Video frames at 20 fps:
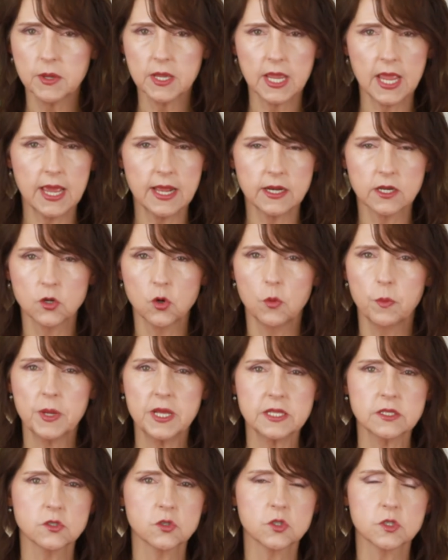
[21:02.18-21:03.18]
mechanical
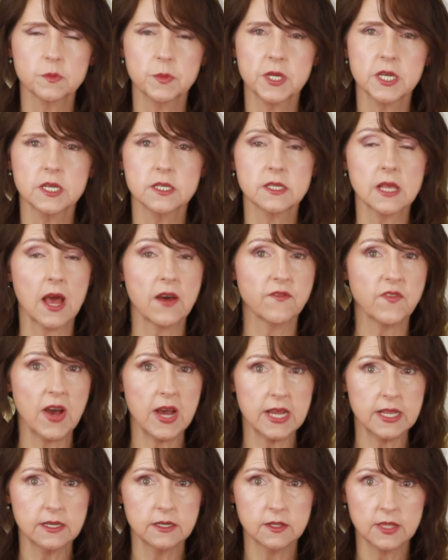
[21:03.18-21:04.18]
pencils because I
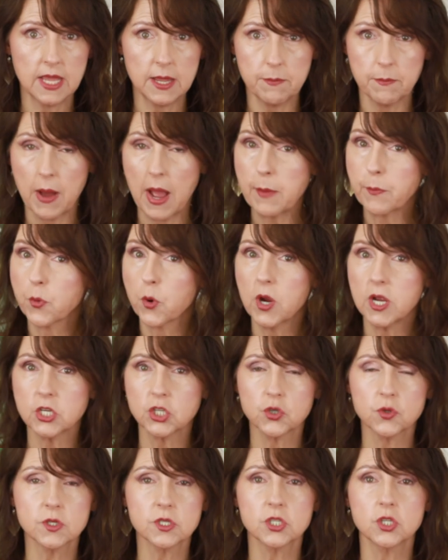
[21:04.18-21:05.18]
find that my
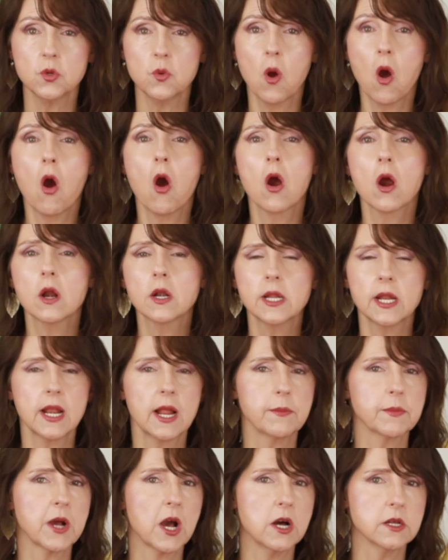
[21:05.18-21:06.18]
pressure is too hard and
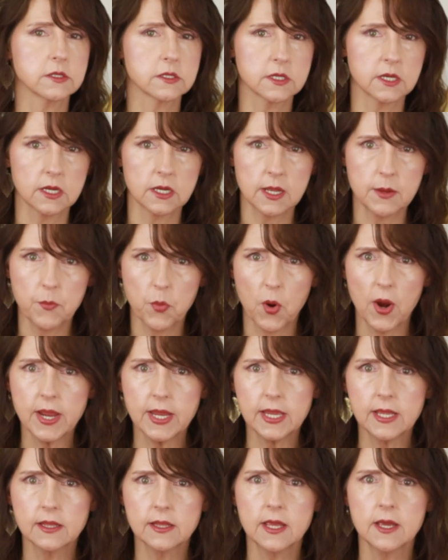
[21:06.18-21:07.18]
I'm constantly
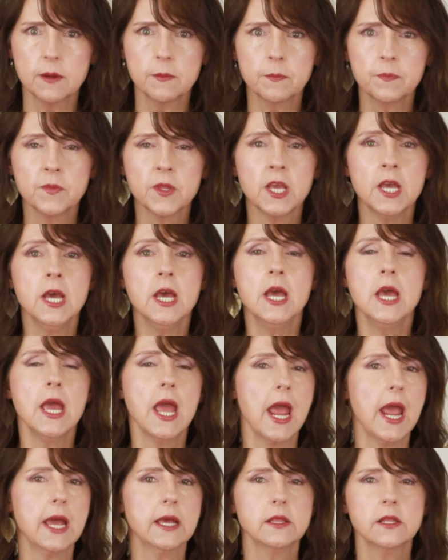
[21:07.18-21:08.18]
breaking them,
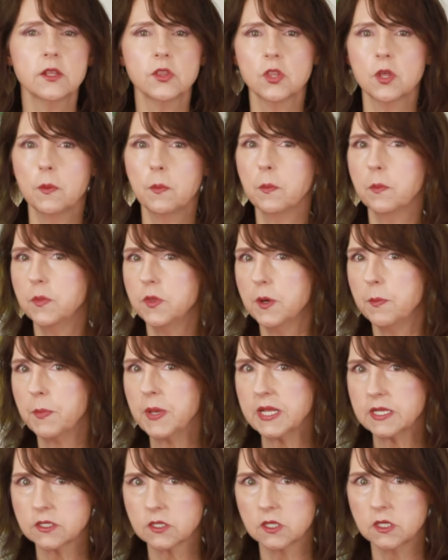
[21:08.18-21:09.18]
and that the
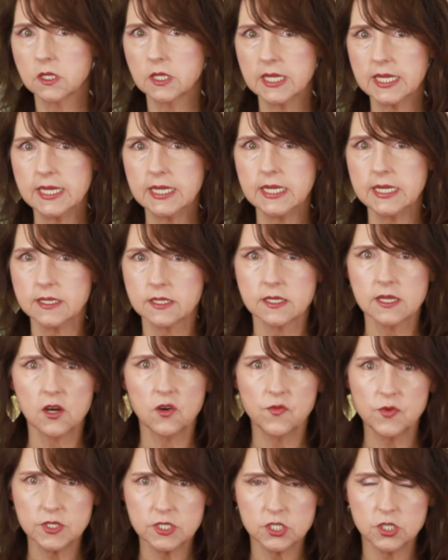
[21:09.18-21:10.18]
pencil lid
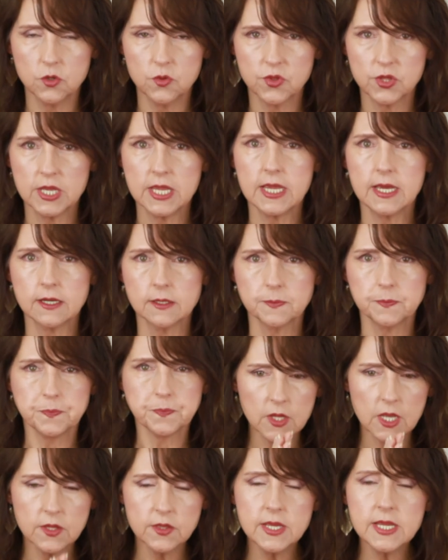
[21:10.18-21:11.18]
itself is too thin.
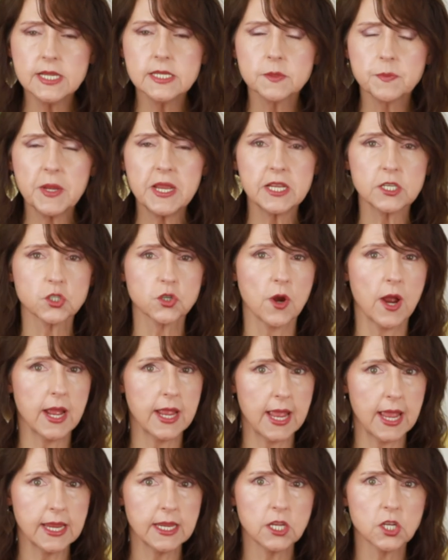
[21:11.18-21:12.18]
These being
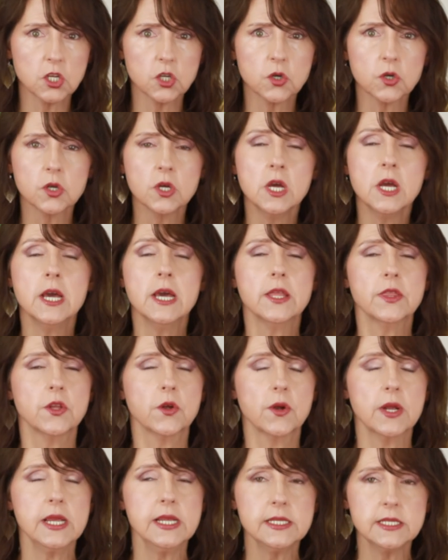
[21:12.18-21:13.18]
triangular,
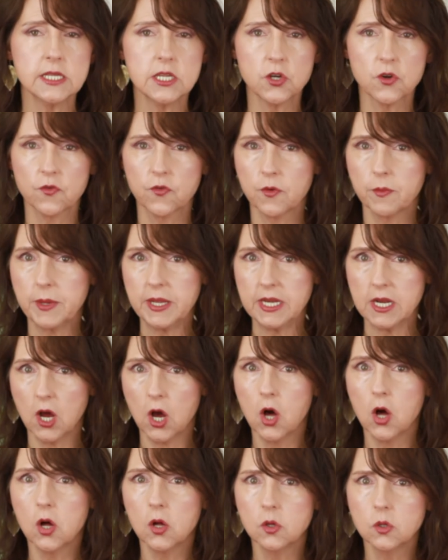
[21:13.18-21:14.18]
they're easier for me to
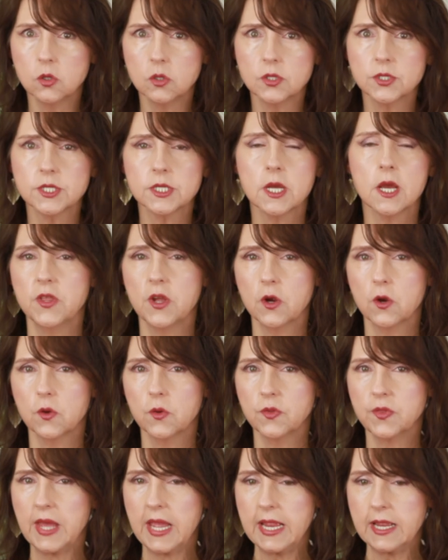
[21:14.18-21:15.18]
hold.
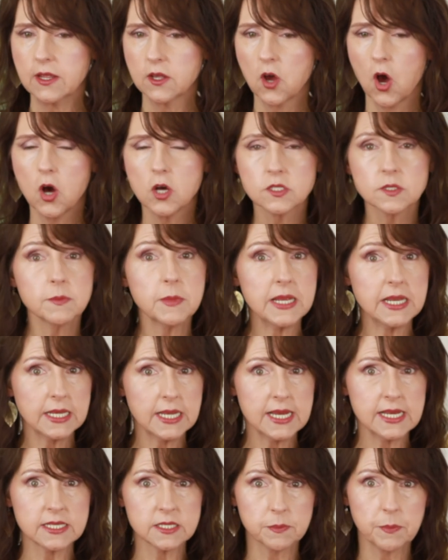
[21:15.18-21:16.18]
They cause me
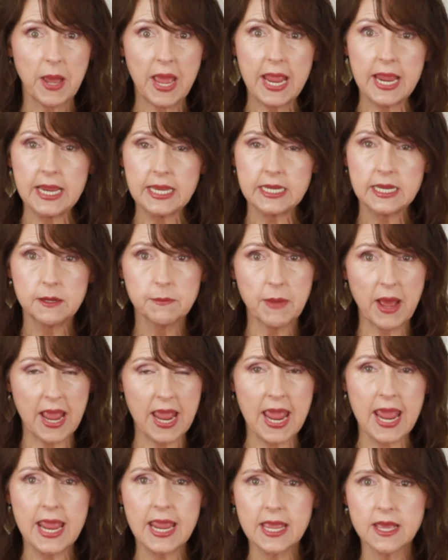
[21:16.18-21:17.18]
less pain in my
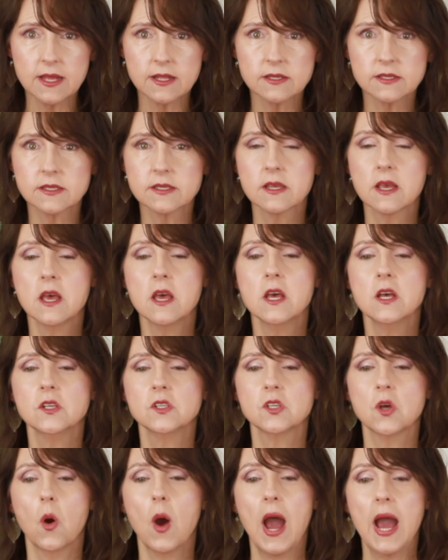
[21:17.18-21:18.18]
hands,
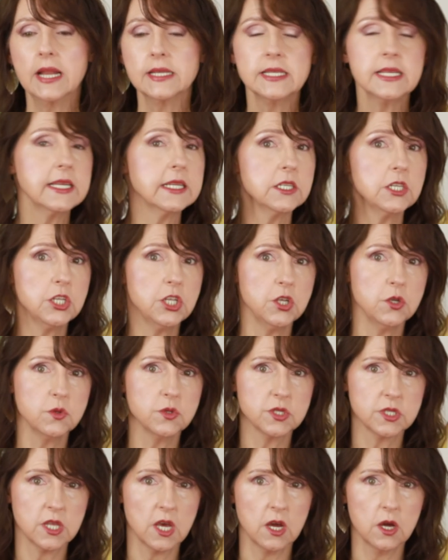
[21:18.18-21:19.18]
so I tend to
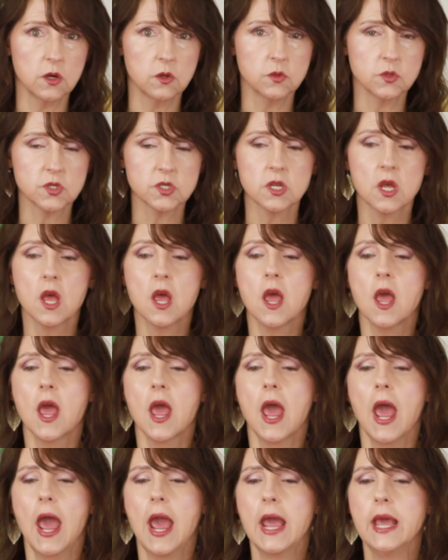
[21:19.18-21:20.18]
use those.
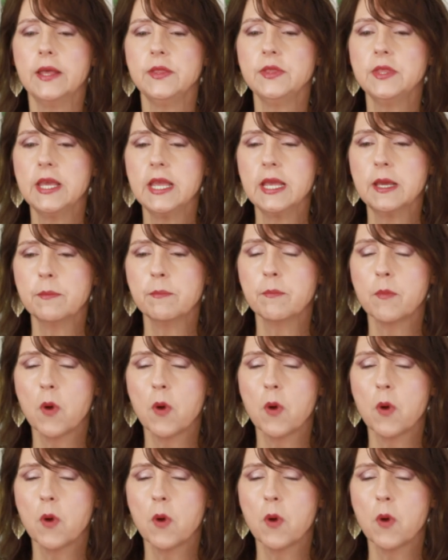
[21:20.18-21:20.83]
And then